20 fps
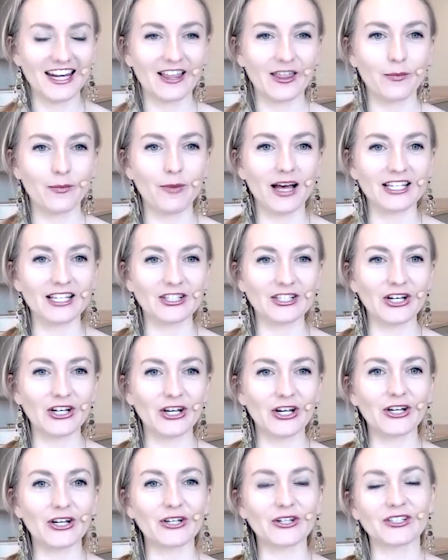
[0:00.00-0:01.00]
the
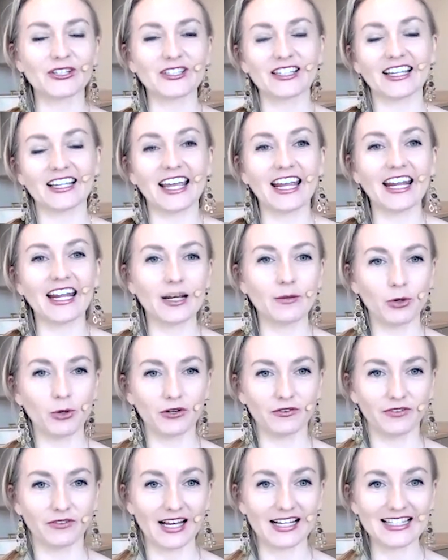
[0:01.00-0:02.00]
muscles, gaining
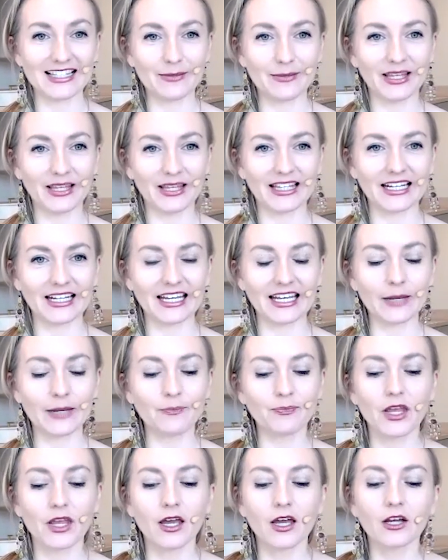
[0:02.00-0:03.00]
more flexibility.
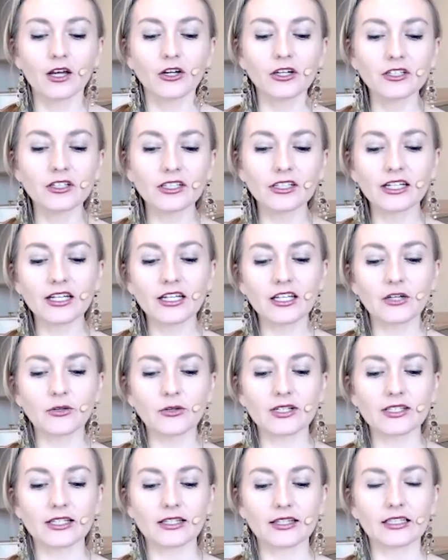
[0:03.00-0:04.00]
Kundalini
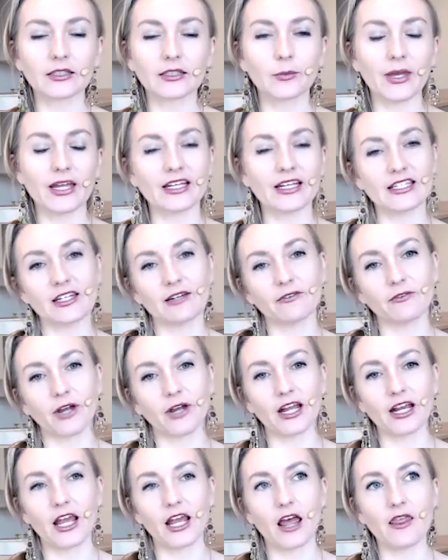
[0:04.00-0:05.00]
yoga is a little bit
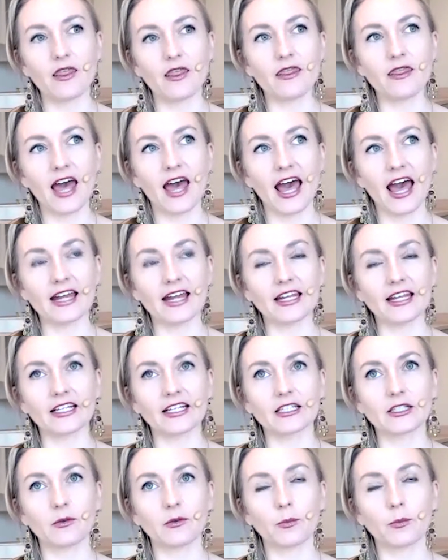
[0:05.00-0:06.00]
different in that
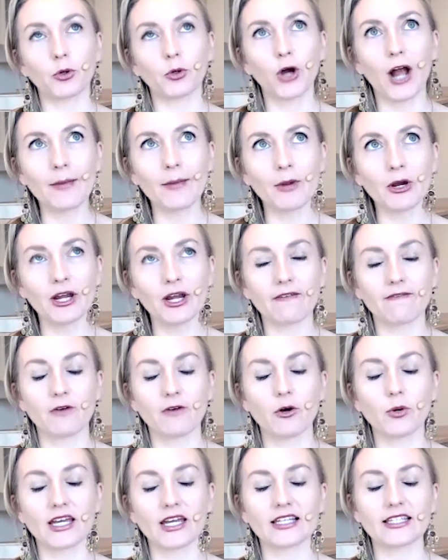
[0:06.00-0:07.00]
its primary
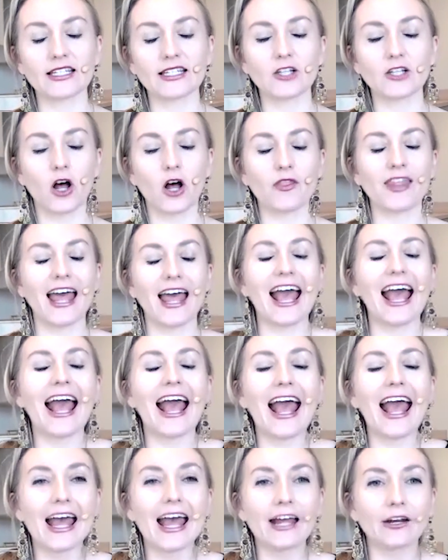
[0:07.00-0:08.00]
focus is on the
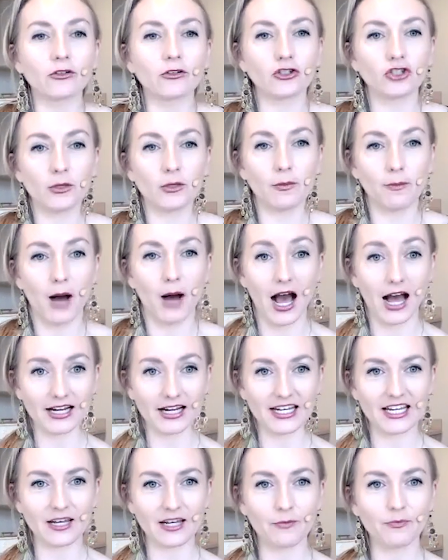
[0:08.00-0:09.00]
energy
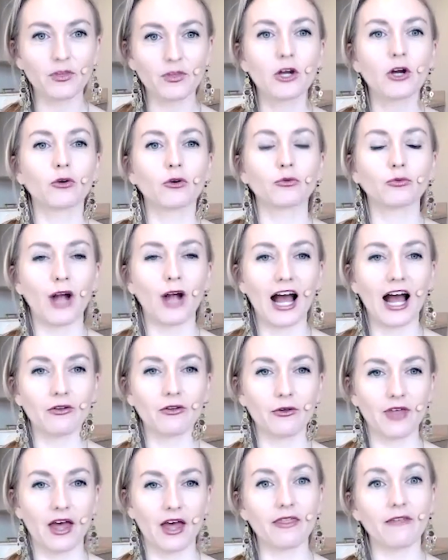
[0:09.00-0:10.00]
body
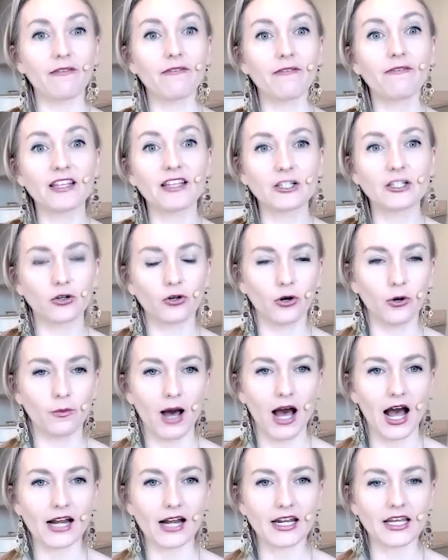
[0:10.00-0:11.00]
rather than the physical
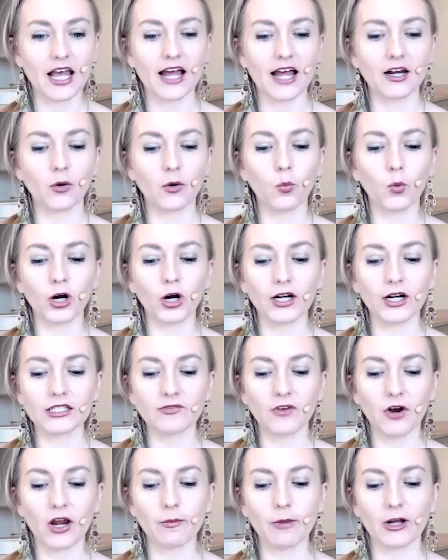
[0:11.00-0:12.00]
body. And it works
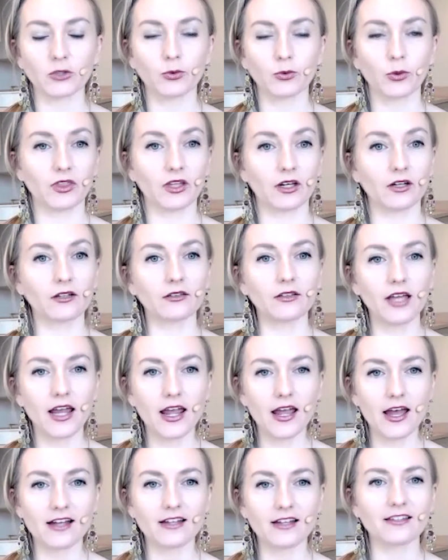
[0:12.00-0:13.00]
very much with the
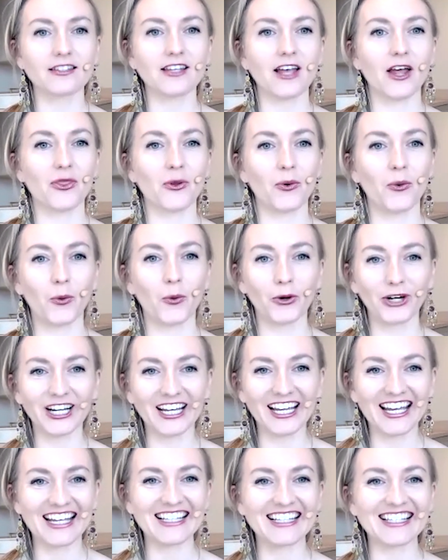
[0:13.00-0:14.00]
glands and the
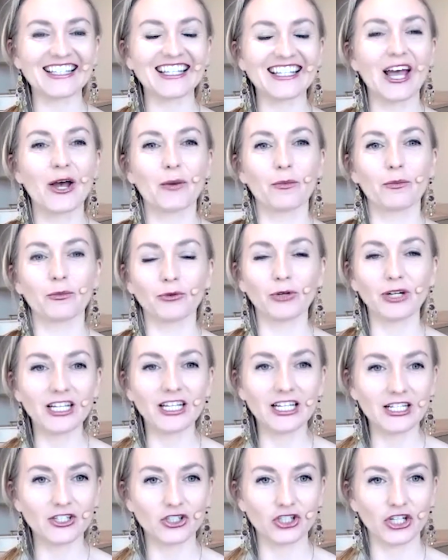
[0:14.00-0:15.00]
organs,
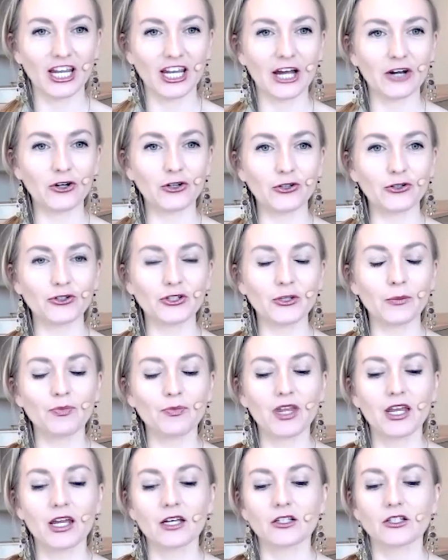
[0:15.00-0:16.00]
meridian channels.
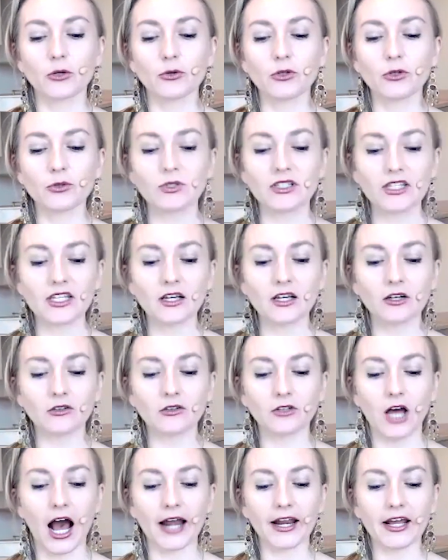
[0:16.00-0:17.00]
So you see a
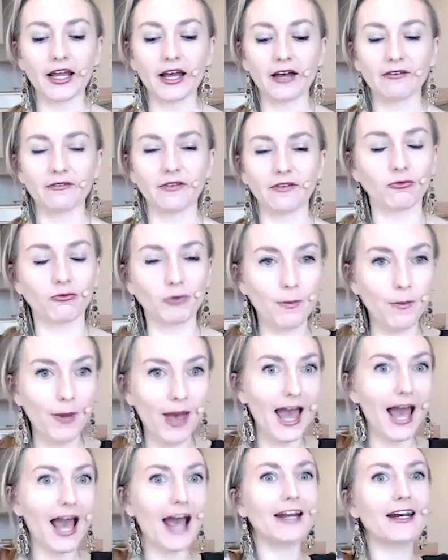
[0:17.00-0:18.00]
lot of
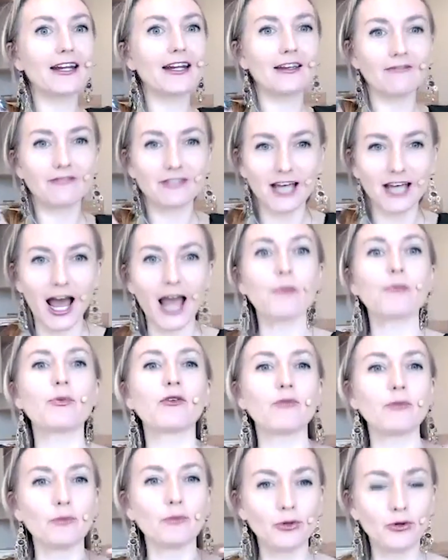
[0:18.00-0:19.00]
repetitive type
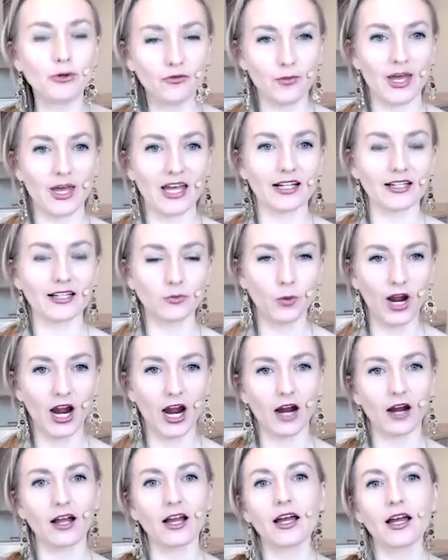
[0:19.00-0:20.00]
of movements
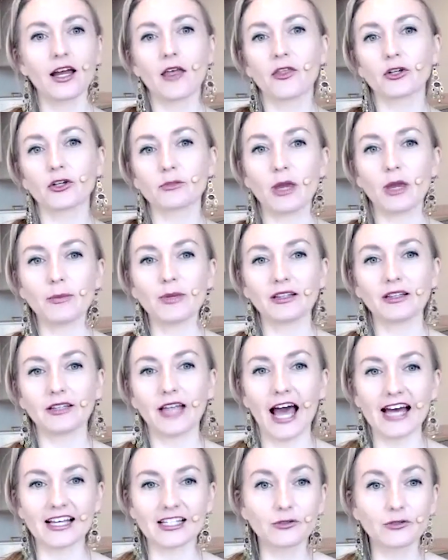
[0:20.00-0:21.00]
where there's maybe
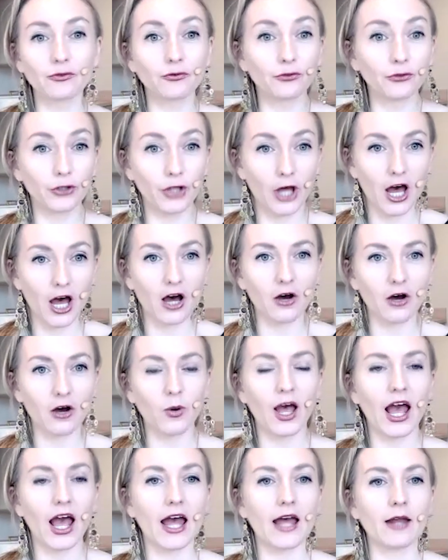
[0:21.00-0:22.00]
less flow
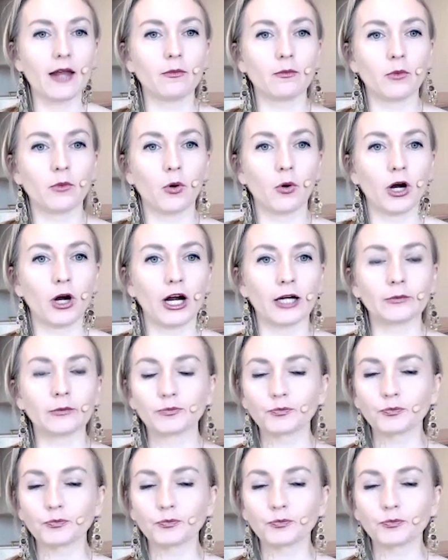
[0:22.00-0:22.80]
and more